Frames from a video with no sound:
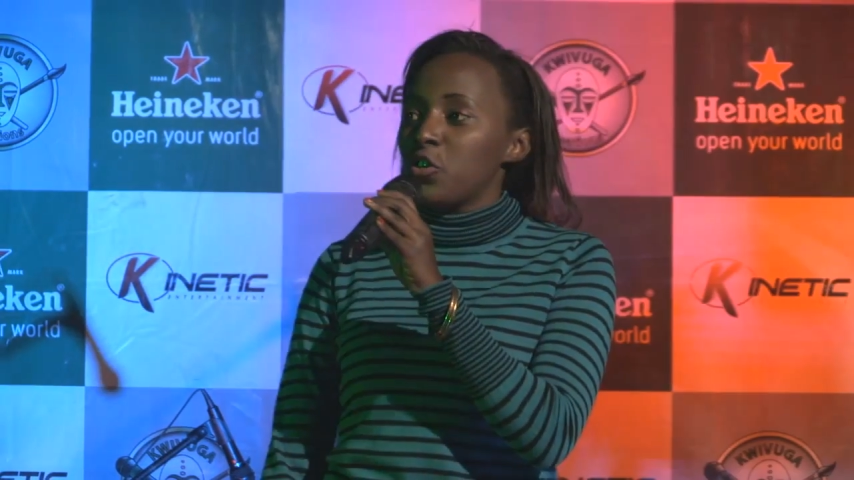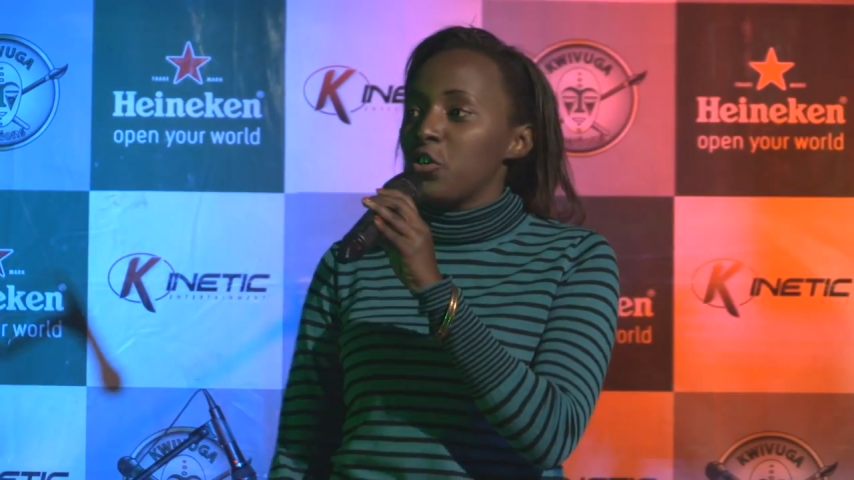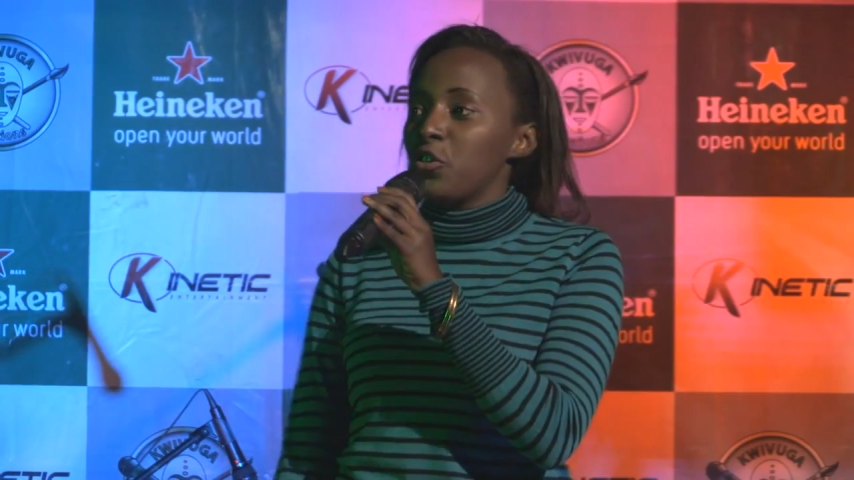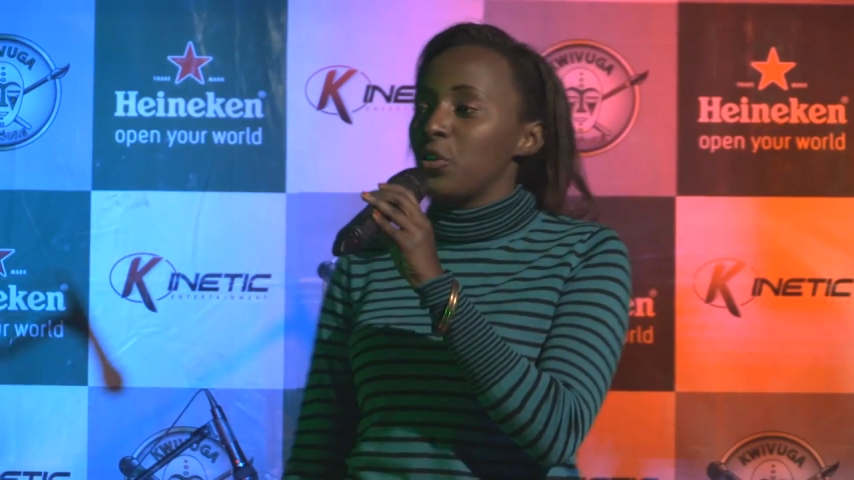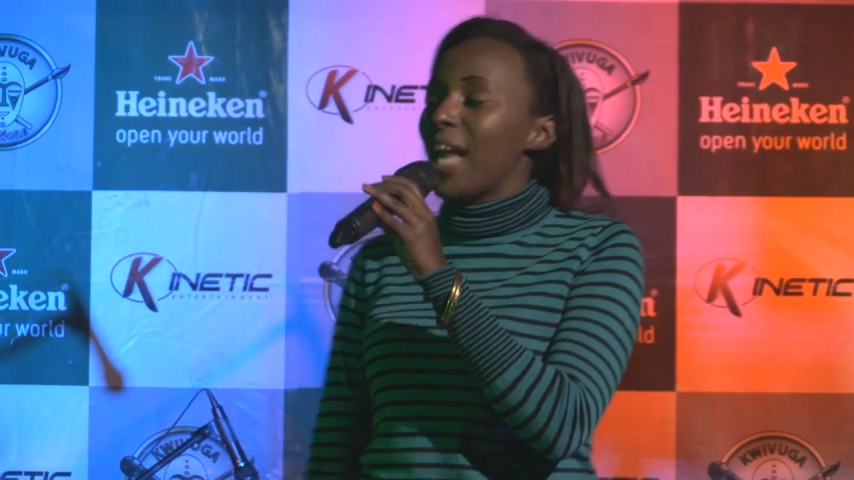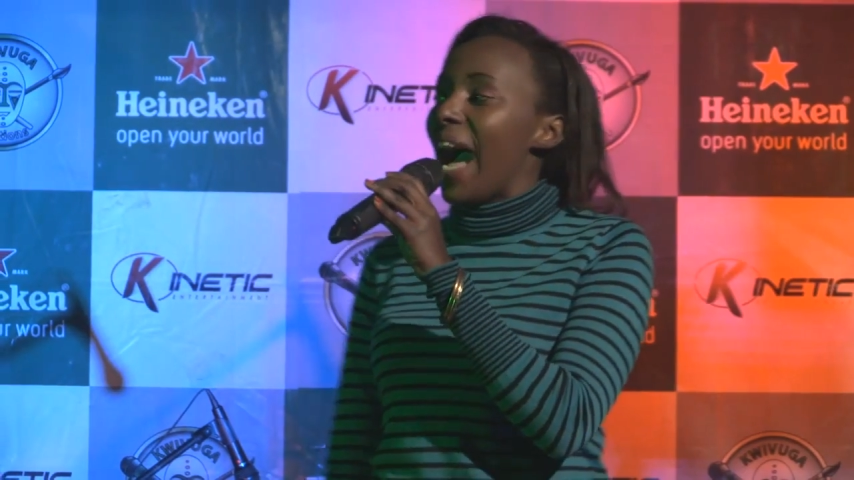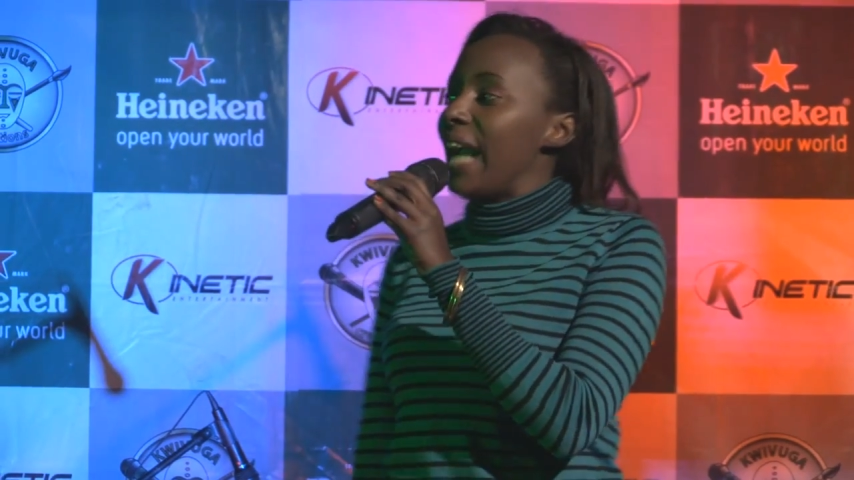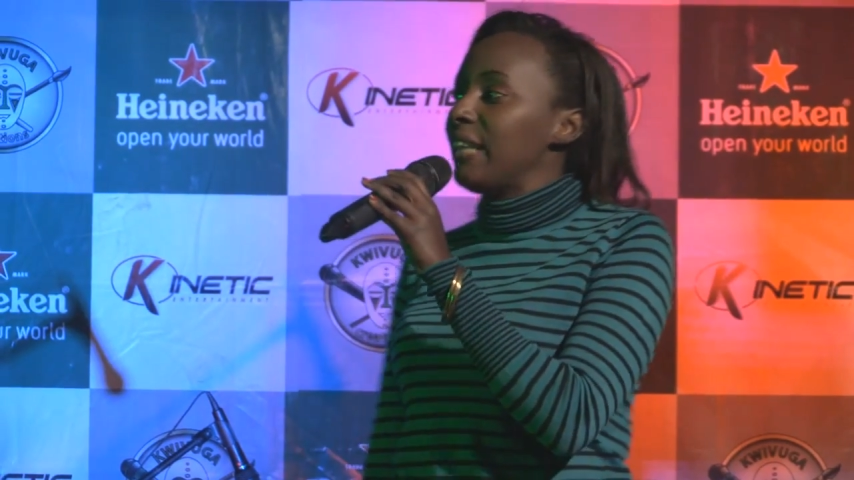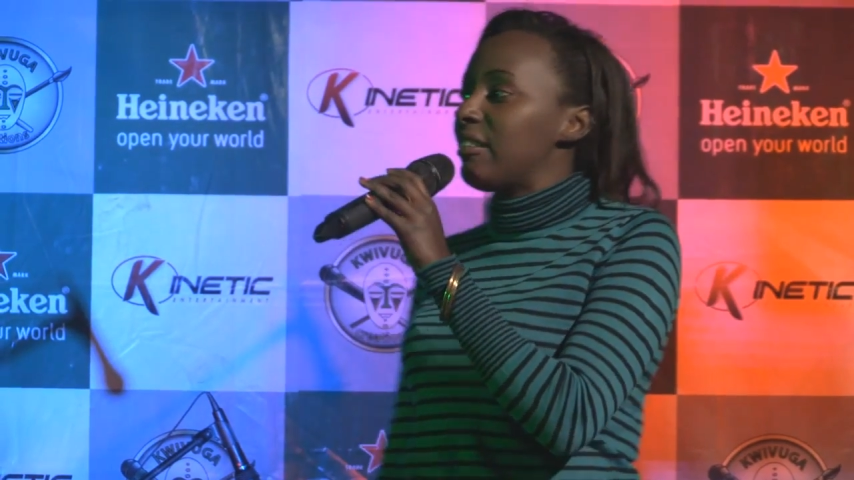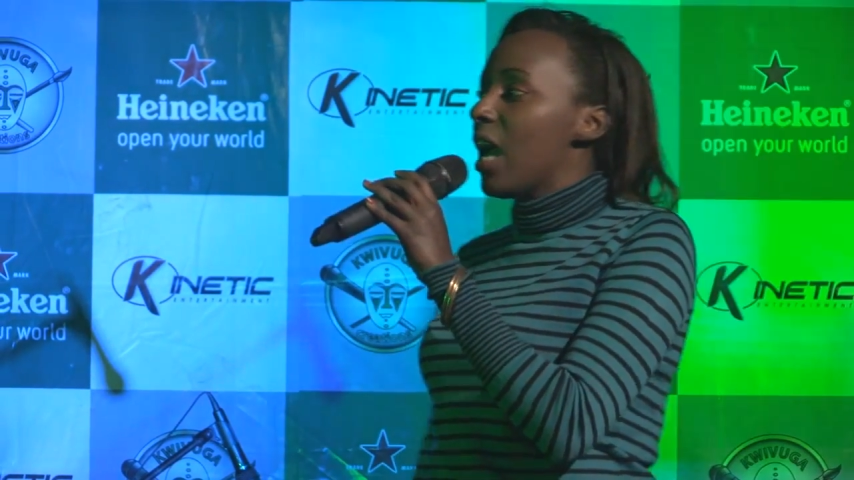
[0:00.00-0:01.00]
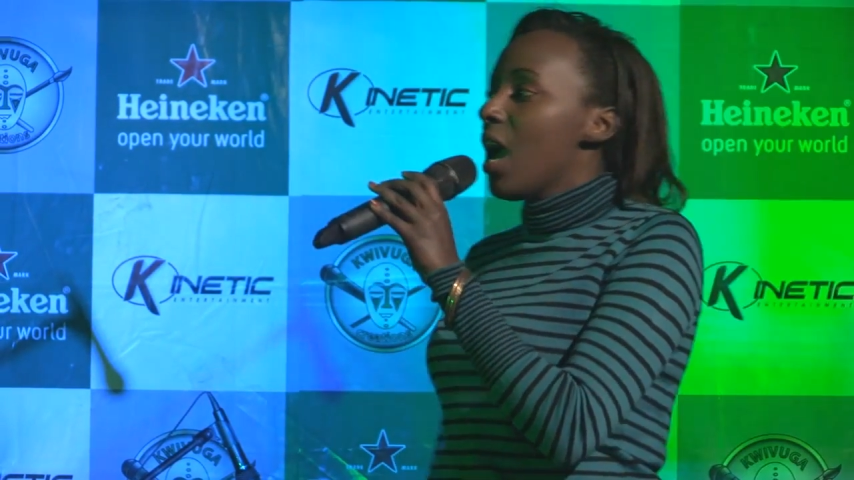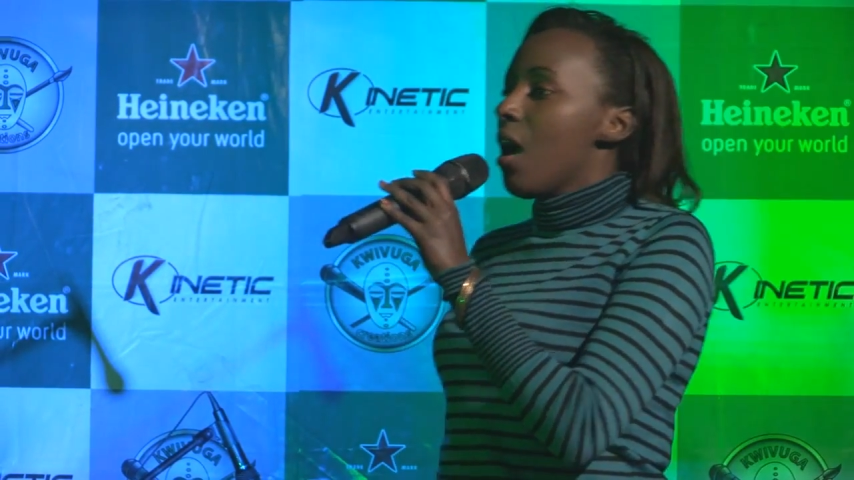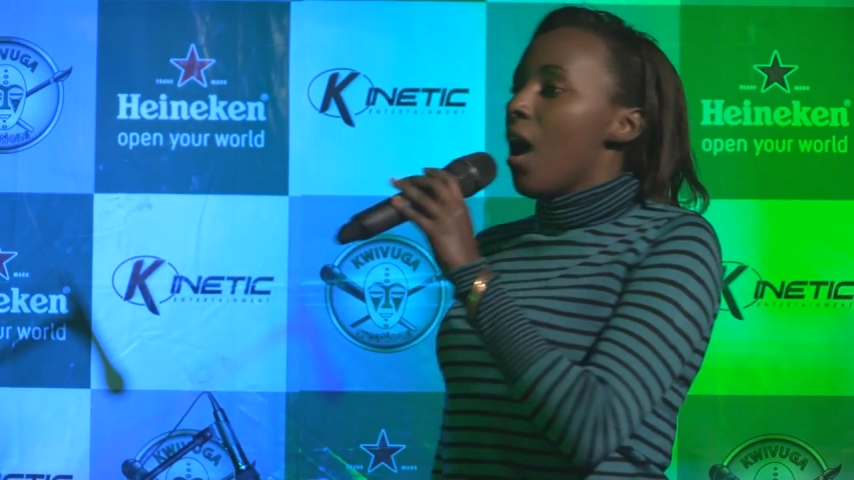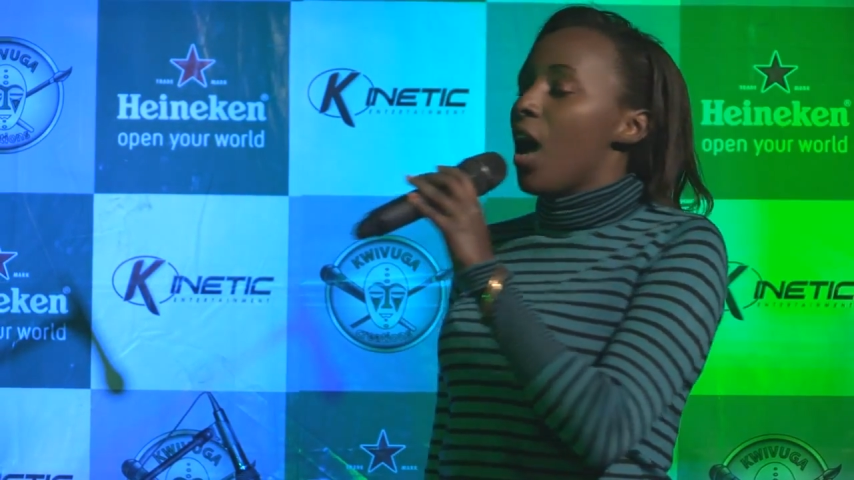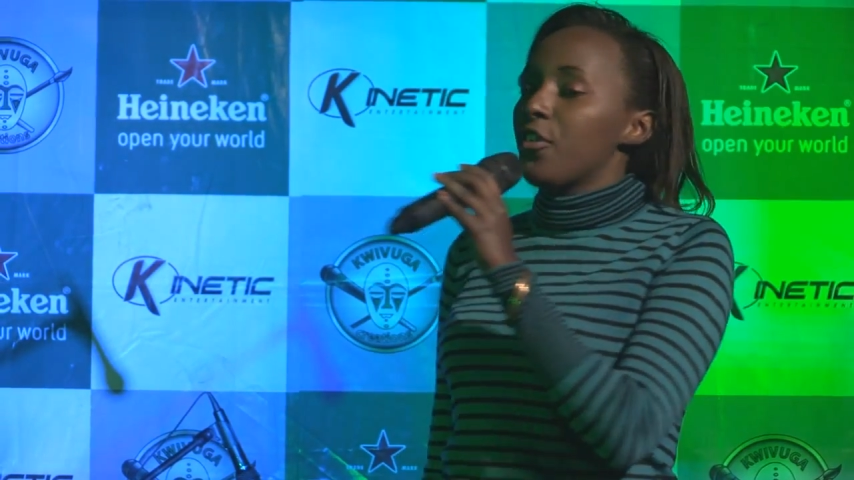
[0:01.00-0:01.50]
to do tonight
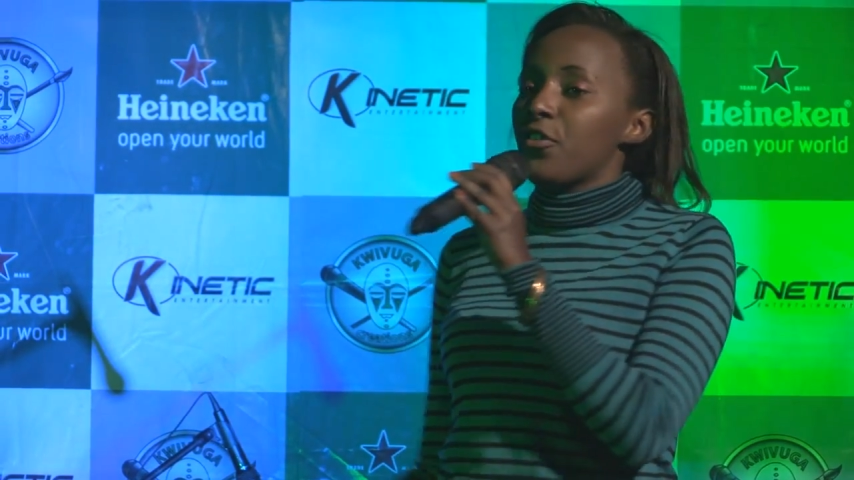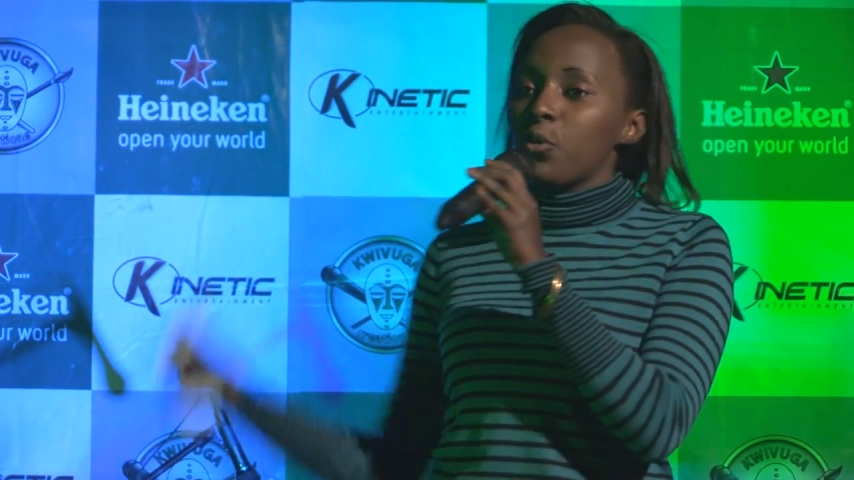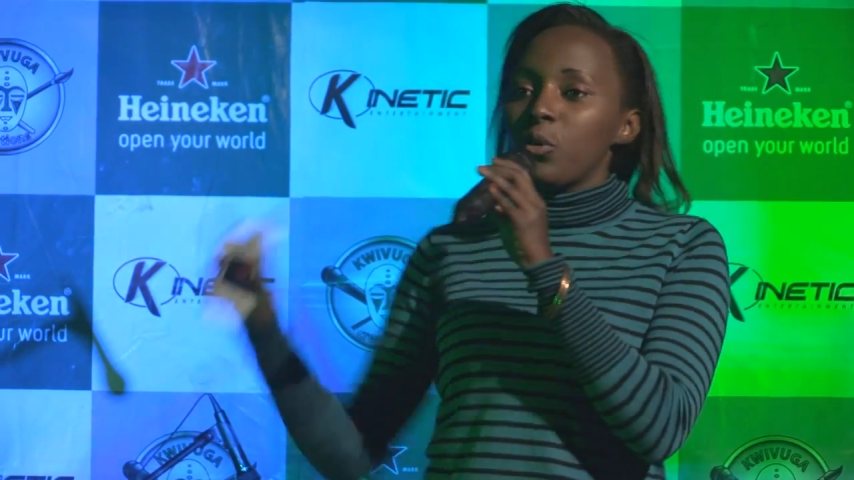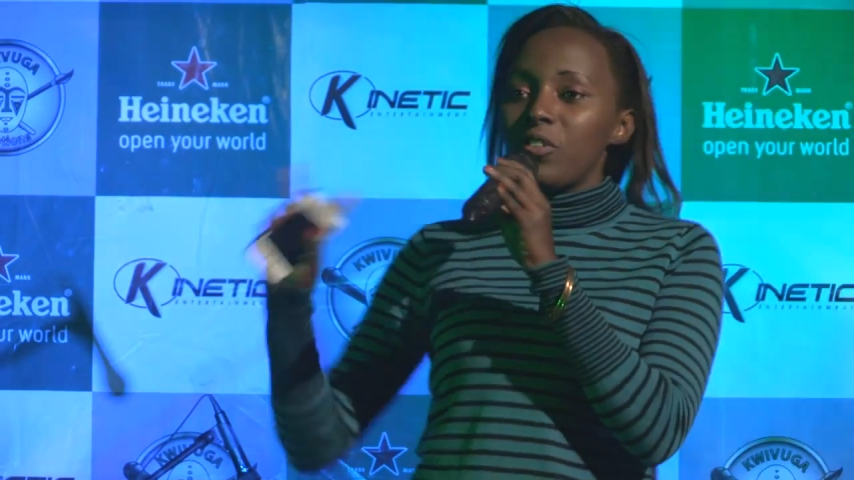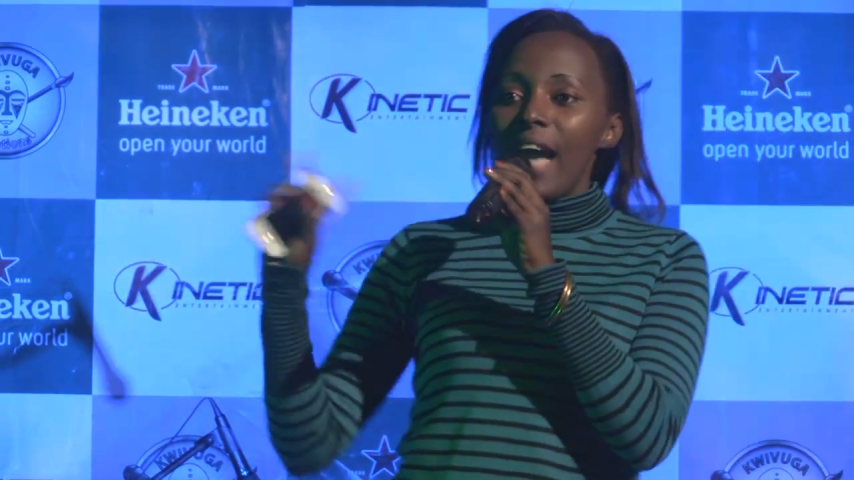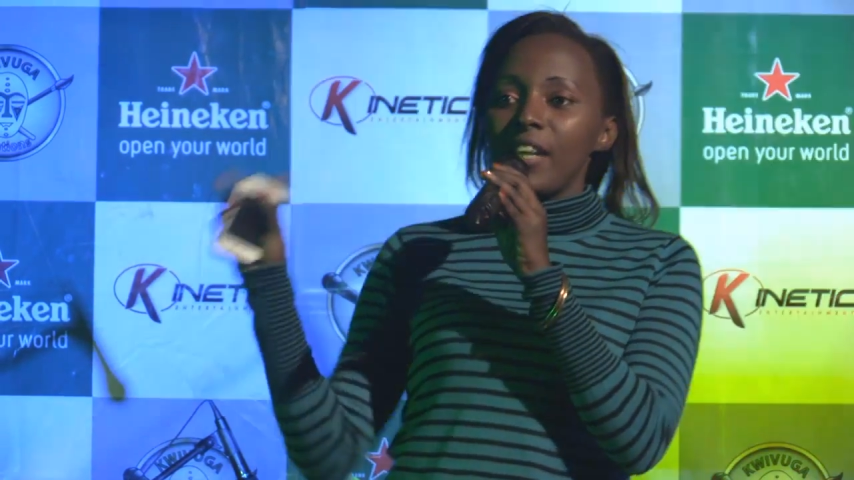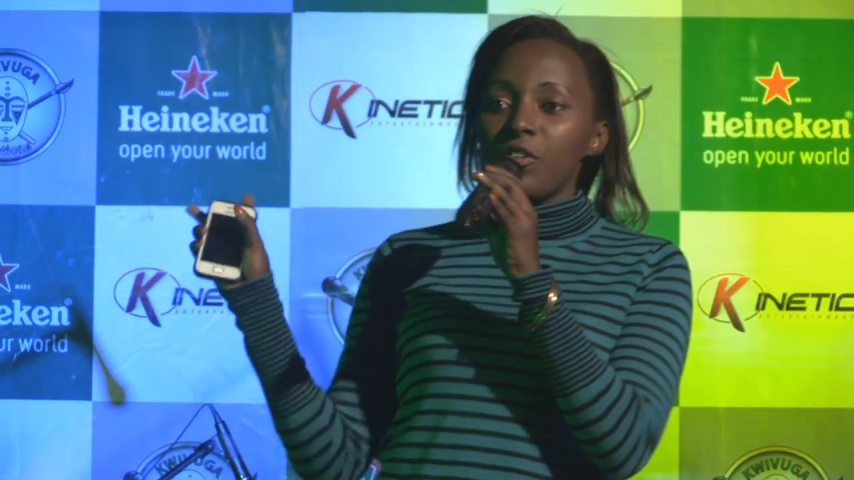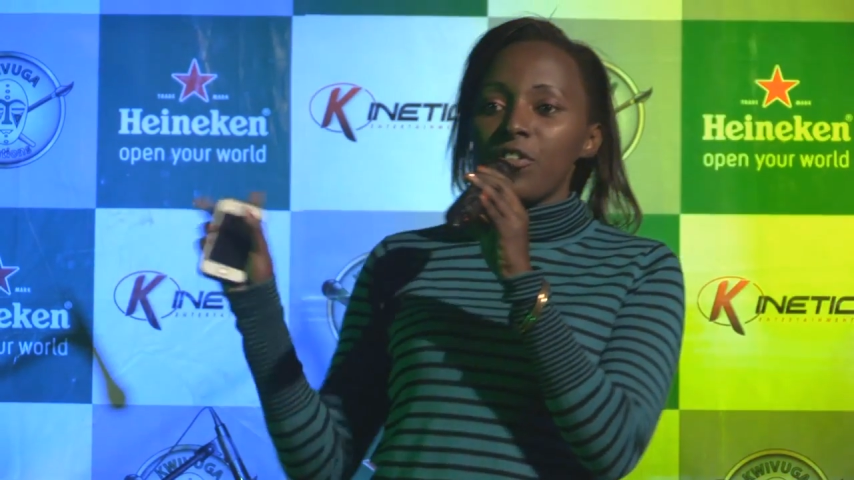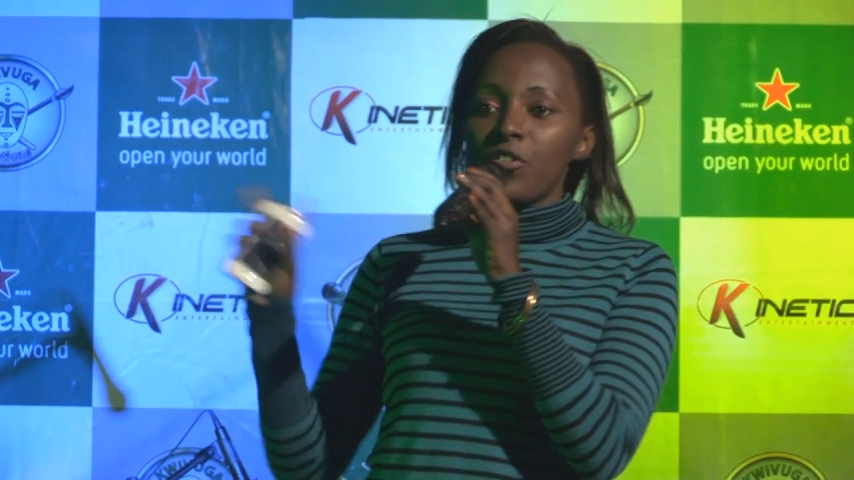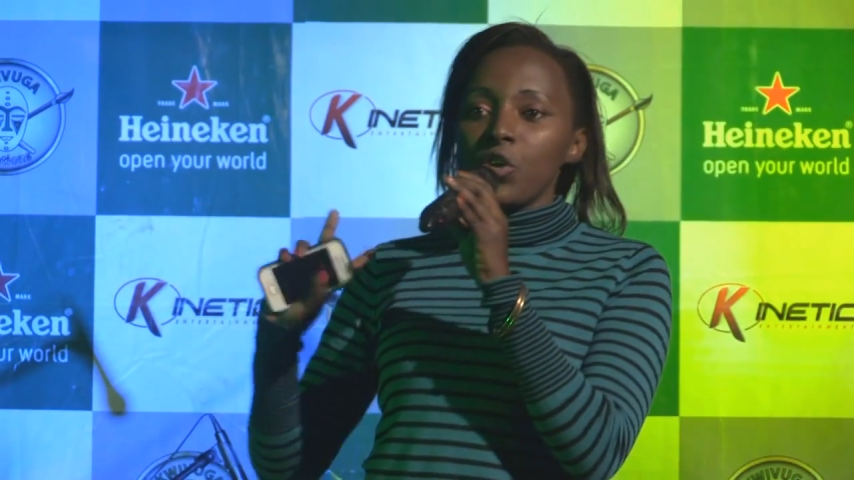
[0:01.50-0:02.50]
has two titles,